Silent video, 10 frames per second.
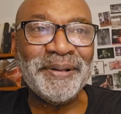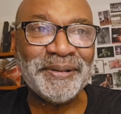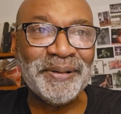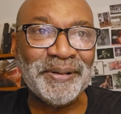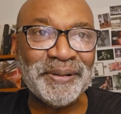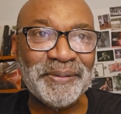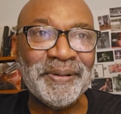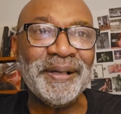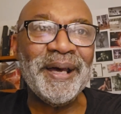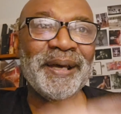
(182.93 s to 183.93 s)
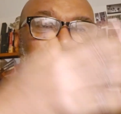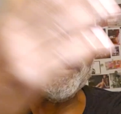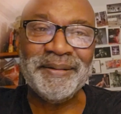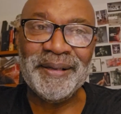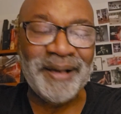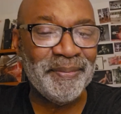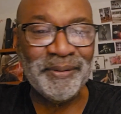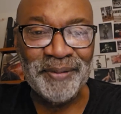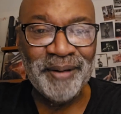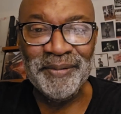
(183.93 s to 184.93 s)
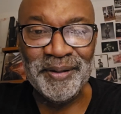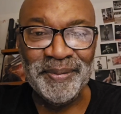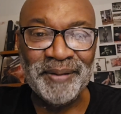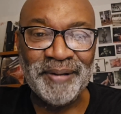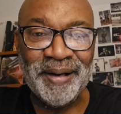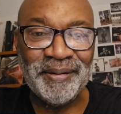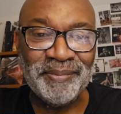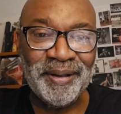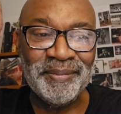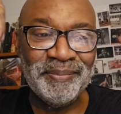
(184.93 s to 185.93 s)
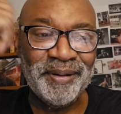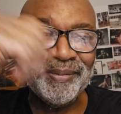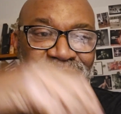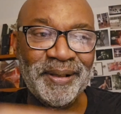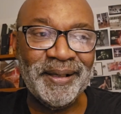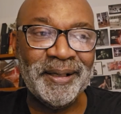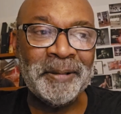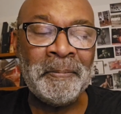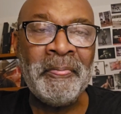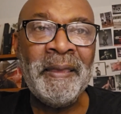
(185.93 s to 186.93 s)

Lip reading: Much to her chagrin, I said, I want to be a writer, blah, blah, blah, blah, blah.